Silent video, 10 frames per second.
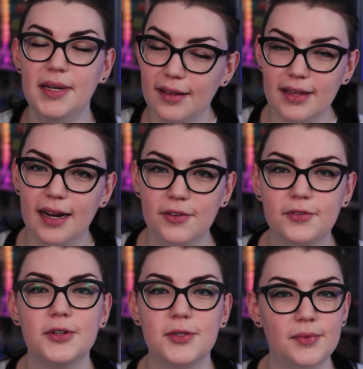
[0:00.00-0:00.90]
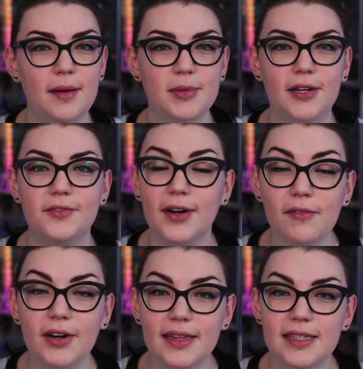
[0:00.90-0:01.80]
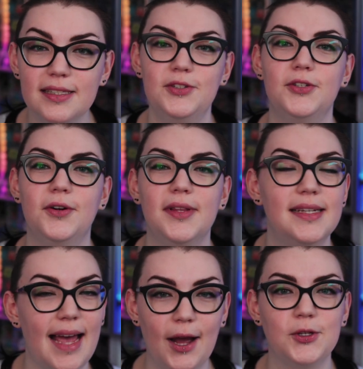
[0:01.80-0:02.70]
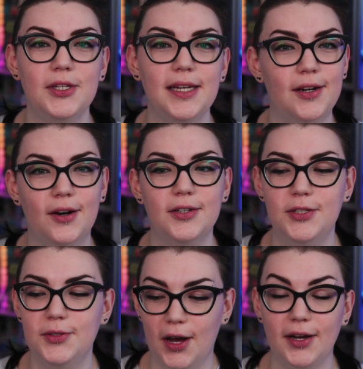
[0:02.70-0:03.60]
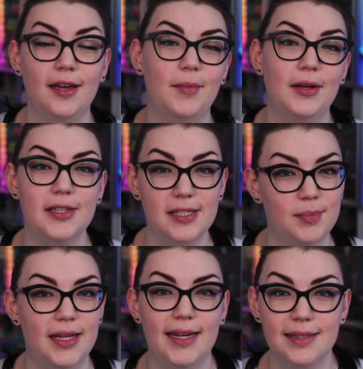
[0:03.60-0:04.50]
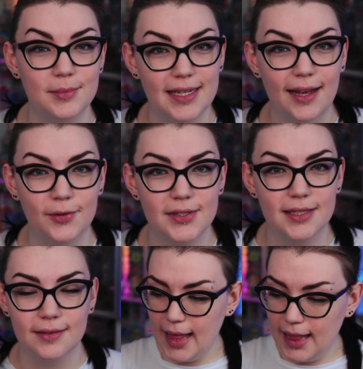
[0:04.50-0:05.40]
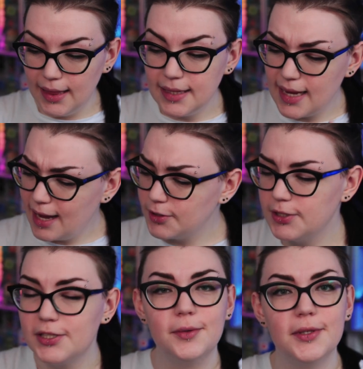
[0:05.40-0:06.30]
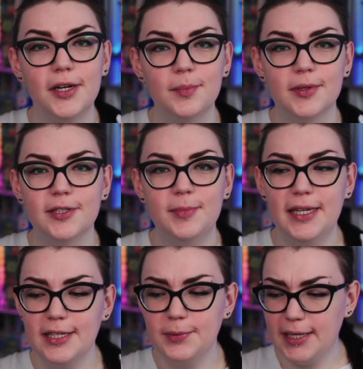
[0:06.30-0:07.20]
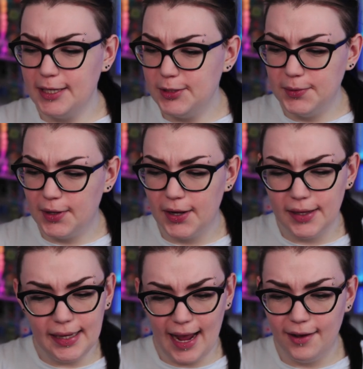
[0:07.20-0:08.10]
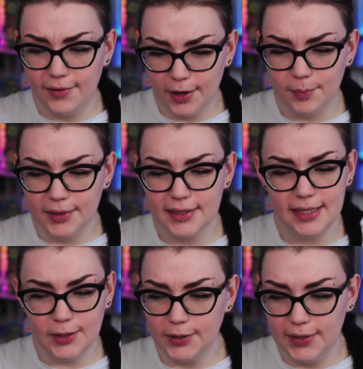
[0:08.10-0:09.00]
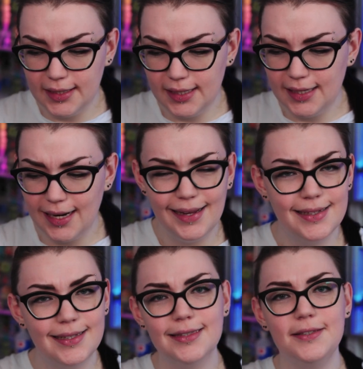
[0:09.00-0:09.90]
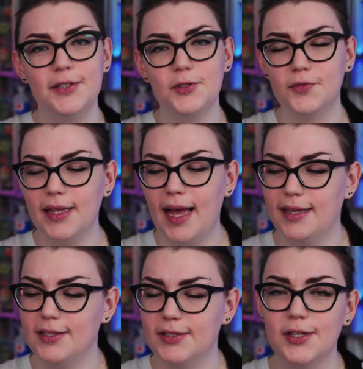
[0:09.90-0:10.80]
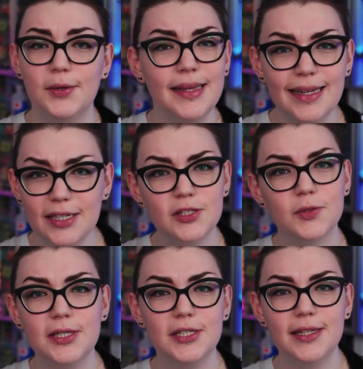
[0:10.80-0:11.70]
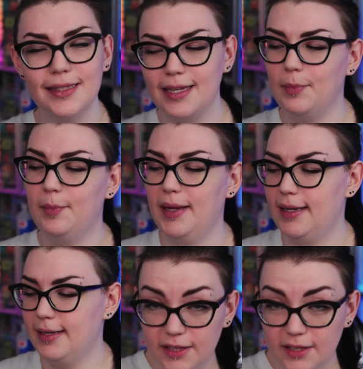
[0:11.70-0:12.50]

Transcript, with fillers: But now that I've, of course, rambled on forever in this intro, let's actually get on to talking about the supplies themselves let's actually start with art books because when I do a haul and have art books included in it, I tend to leave those for last, so let's switch things up a bit.